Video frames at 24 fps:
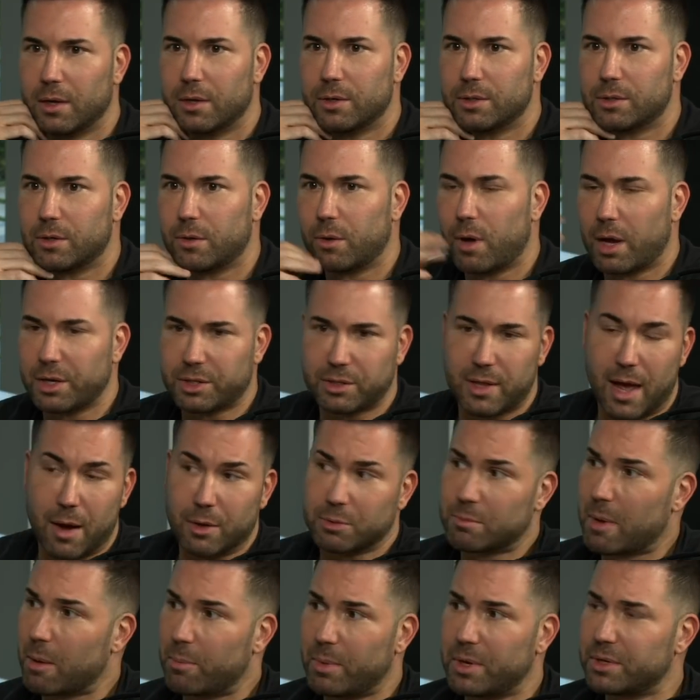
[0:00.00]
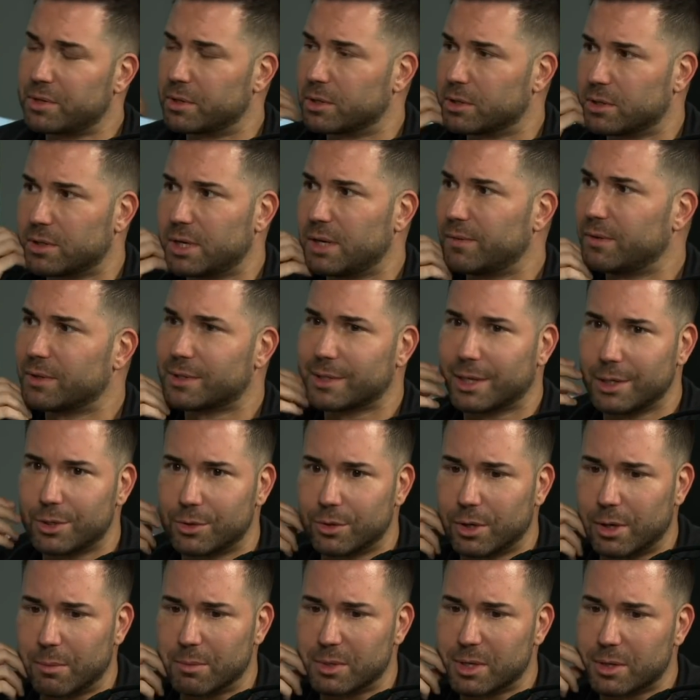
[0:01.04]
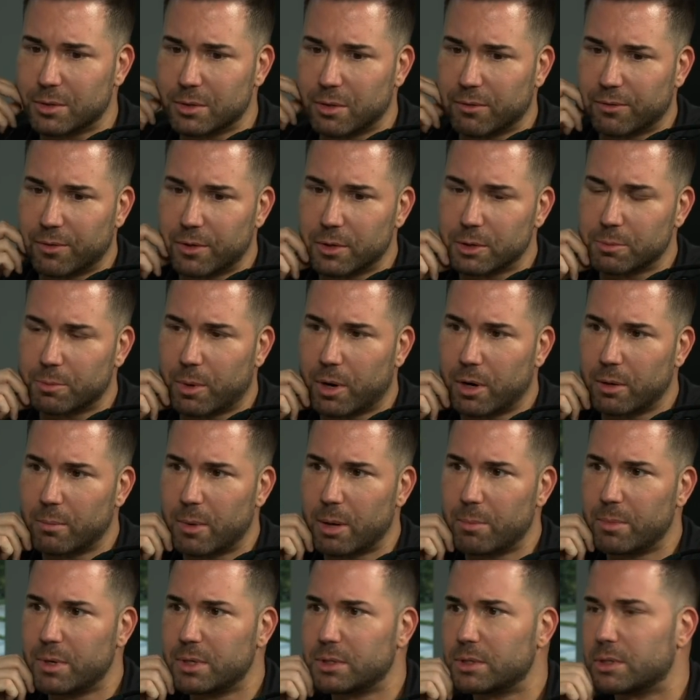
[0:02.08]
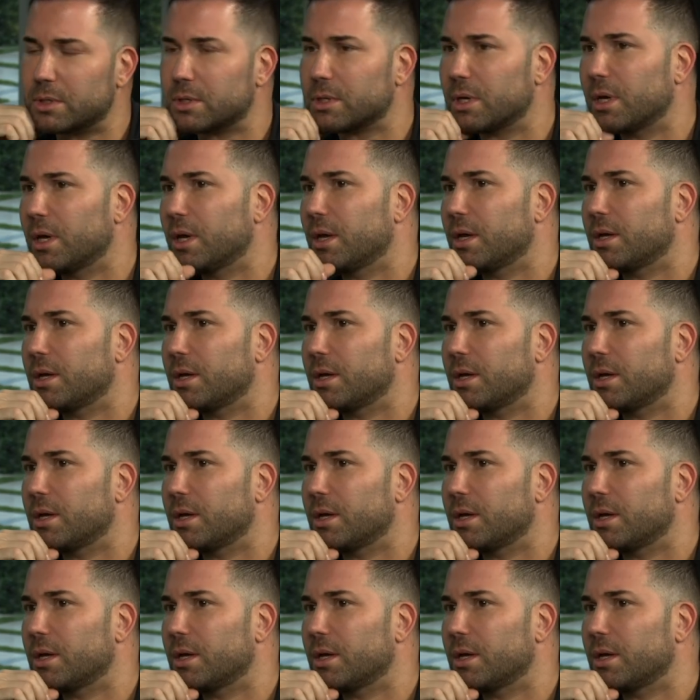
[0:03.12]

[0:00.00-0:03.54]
So that was my business, Steven Slate Drums. That was the first part of my business.